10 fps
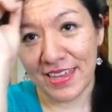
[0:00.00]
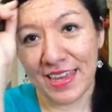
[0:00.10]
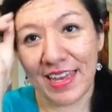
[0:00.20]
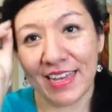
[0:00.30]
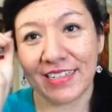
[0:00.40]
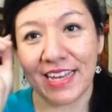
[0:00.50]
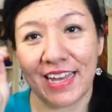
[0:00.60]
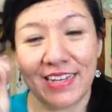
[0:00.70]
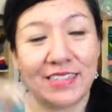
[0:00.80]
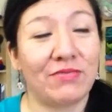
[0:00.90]
And
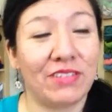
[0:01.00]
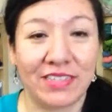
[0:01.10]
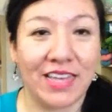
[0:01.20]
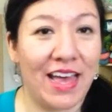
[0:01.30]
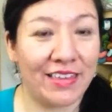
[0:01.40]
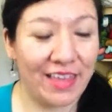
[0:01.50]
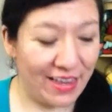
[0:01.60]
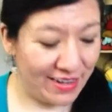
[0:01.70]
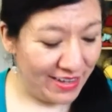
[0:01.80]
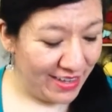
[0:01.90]
again, it's real sad
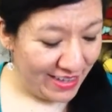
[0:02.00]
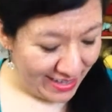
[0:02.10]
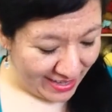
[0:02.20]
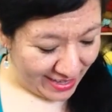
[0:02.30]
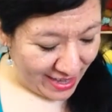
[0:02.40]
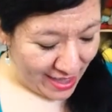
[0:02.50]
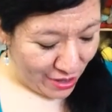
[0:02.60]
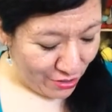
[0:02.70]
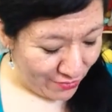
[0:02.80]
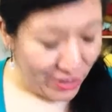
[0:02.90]
that I
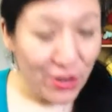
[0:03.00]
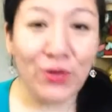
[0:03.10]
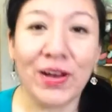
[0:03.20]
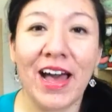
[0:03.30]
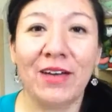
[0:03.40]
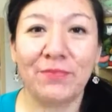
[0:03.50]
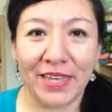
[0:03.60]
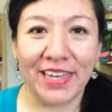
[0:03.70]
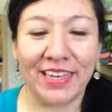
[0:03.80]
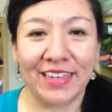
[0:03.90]
don't even know how
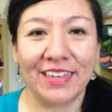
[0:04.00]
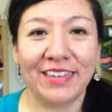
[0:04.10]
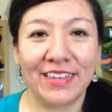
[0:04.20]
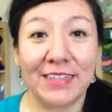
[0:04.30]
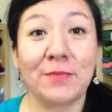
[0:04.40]
big is